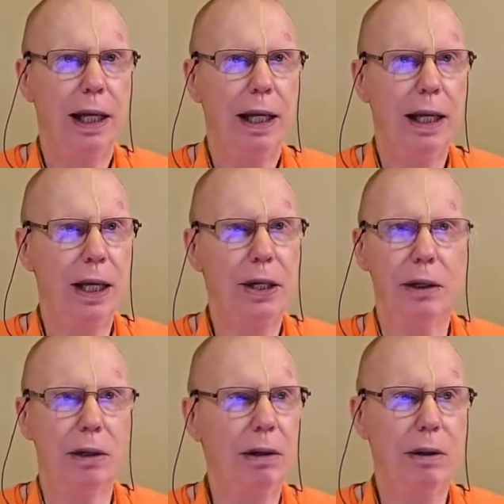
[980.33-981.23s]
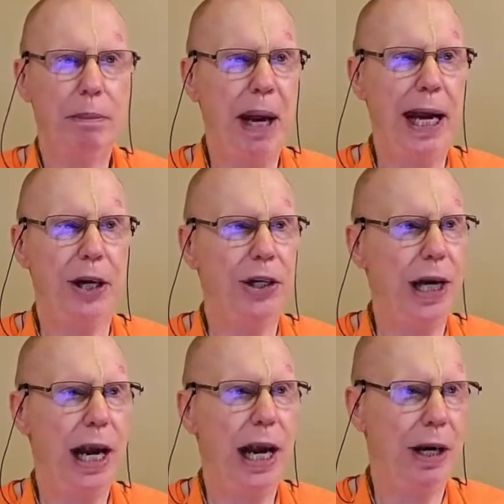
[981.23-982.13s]
little
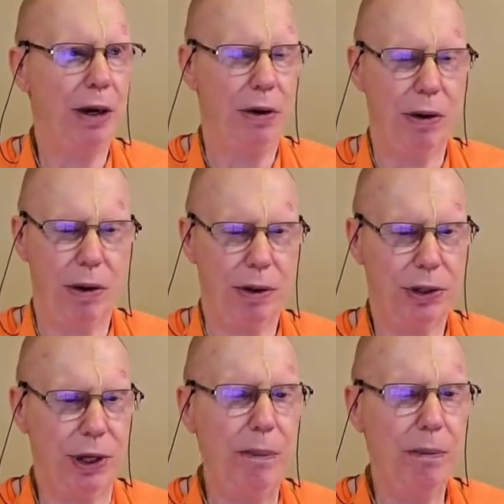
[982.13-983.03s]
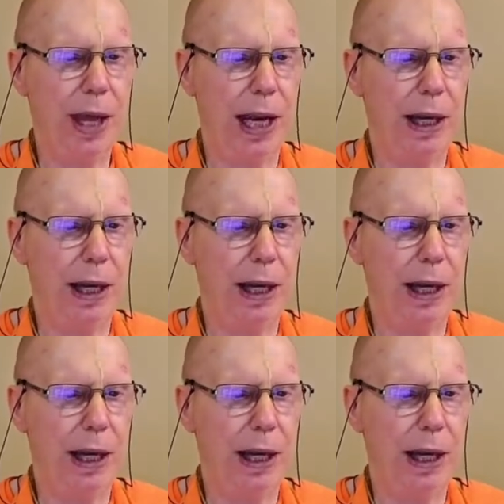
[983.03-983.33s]
bacteria or something.